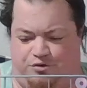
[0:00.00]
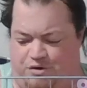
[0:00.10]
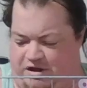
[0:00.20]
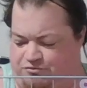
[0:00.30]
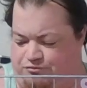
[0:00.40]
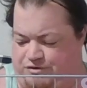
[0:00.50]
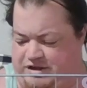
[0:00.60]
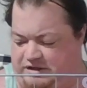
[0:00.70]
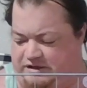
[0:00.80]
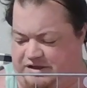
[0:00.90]
you had
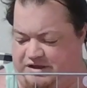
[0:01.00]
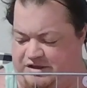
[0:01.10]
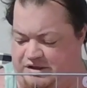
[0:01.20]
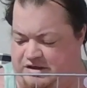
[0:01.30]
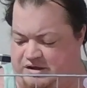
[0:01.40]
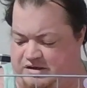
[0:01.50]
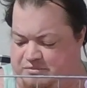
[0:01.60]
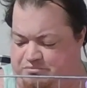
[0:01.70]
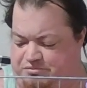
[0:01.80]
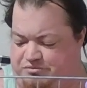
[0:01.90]
really
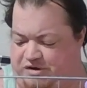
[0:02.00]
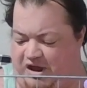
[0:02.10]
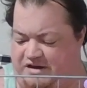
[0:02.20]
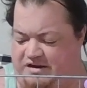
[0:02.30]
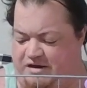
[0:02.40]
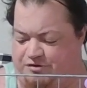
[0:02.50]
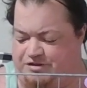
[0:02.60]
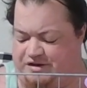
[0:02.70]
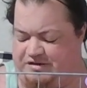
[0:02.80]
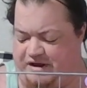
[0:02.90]
tightened
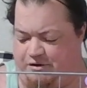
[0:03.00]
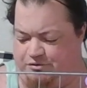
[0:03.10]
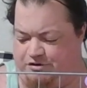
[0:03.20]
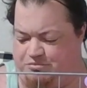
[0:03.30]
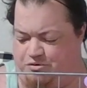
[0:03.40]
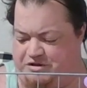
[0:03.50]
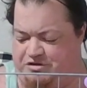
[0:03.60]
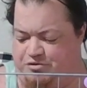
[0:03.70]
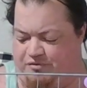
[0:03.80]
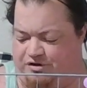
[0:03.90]
everything down to the point
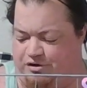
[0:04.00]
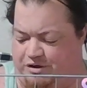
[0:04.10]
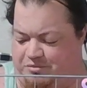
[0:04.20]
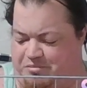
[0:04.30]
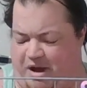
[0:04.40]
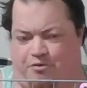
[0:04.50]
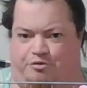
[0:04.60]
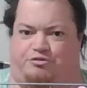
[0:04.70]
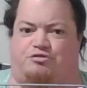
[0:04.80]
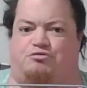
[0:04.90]
you have to go get a
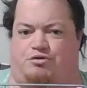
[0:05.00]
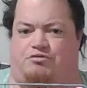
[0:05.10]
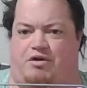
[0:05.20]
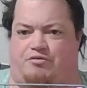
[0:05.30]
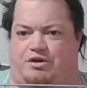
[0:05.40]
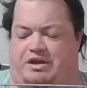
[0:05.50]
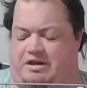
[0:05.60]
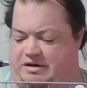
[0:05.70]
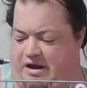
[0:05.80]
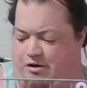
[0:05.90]
power screwdriver to
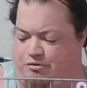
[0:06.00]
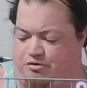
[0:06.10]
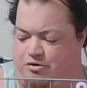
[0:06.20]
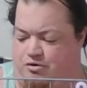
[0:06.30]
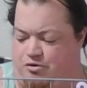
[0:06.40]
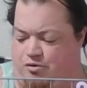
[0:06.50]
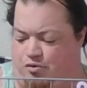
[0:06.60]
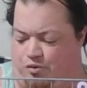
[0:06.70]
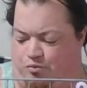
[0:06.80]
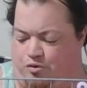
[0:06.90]
get it out,
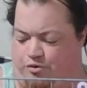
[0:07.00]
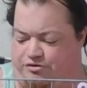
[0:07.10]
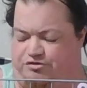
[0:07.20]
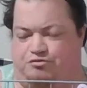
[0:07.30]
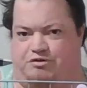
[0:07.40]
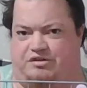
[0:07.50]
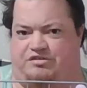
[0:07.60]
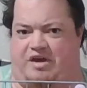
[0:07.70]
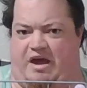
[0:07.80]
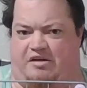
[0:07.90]
or worse, you
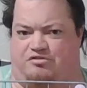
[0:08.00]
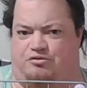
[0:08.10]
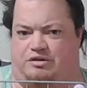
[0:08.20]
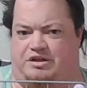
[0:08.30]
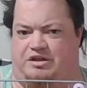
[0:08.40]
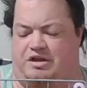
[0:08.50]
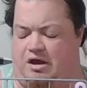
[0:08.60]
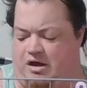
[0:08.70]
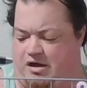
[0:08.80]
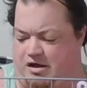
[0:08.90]
risk actually
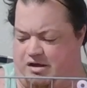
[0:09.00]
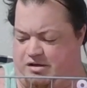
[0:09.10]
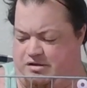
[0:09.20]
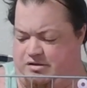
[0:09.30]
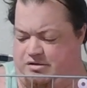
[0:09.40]
uh,